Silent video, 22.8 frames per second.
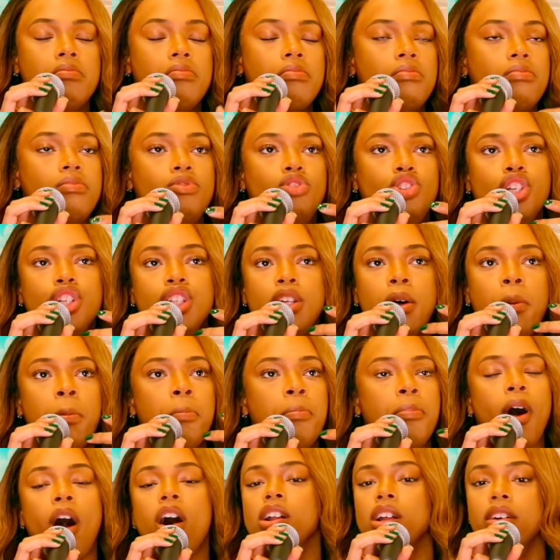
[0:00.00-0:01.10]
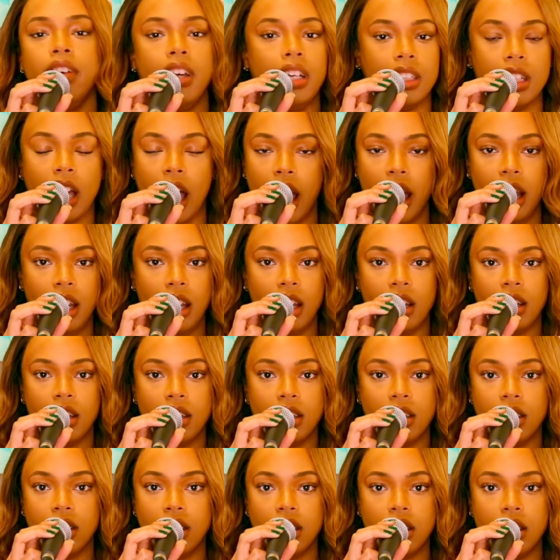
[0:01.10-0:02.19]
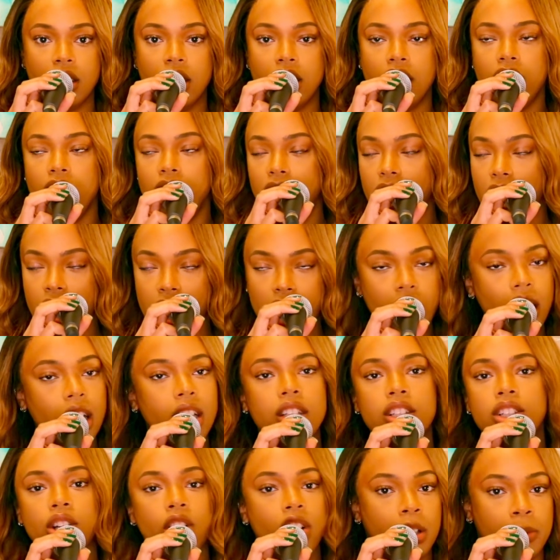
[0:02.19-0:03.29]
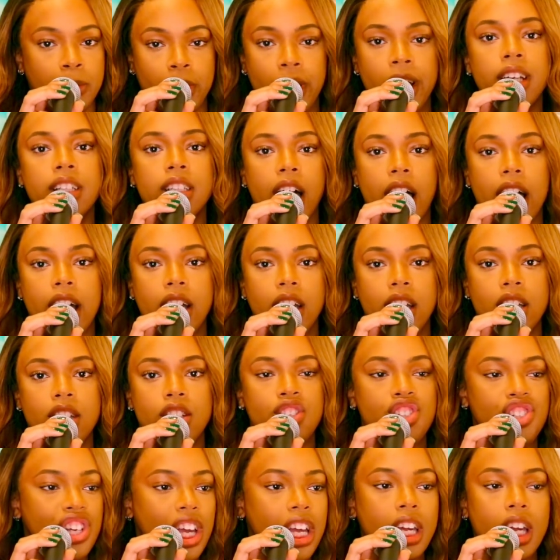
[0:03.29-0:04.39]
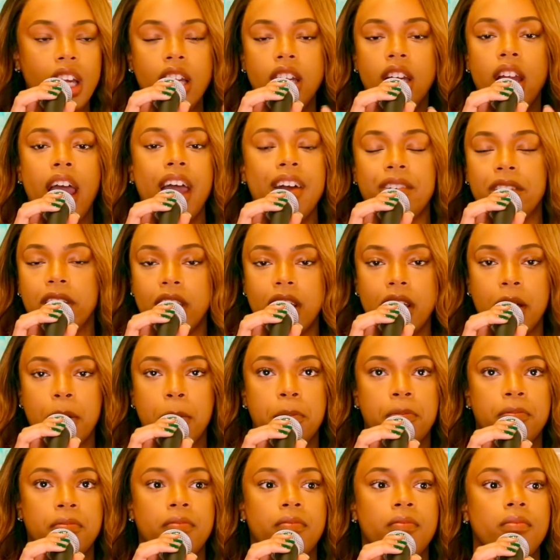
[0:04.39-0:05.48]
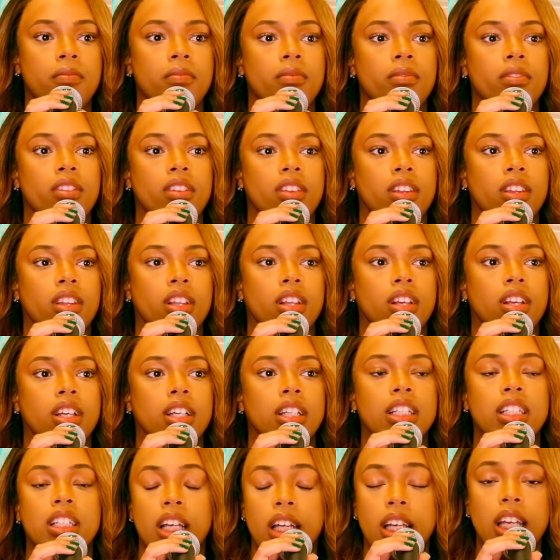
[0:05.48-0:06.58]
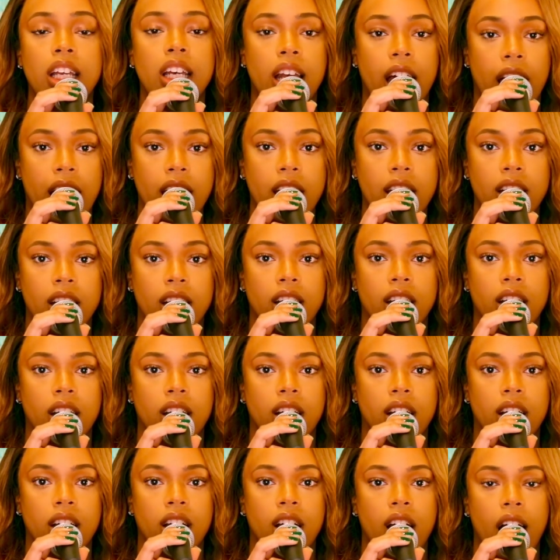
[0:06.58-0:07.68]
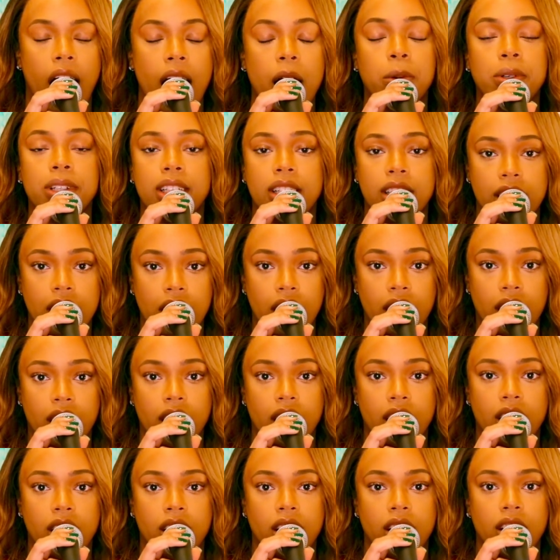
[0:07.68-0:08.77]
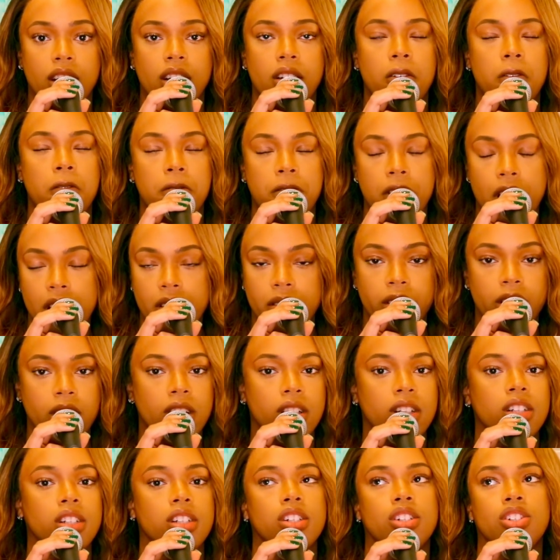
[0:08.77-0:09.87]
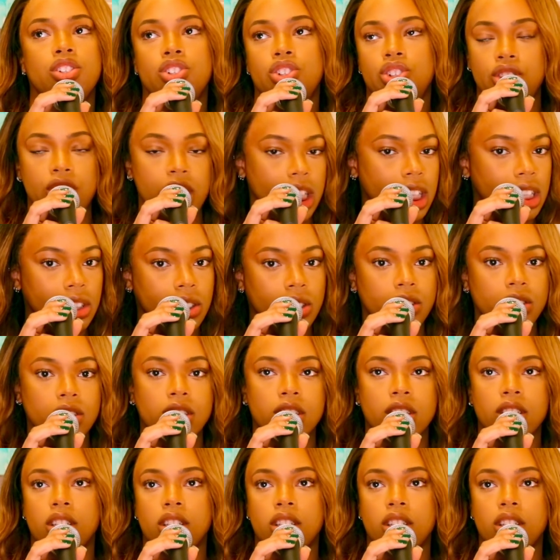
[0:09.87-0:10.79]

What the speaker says: just a ball of anxiety, inconsolable anxiety, shaking everything. Sunday night, I was sick, fever, chills,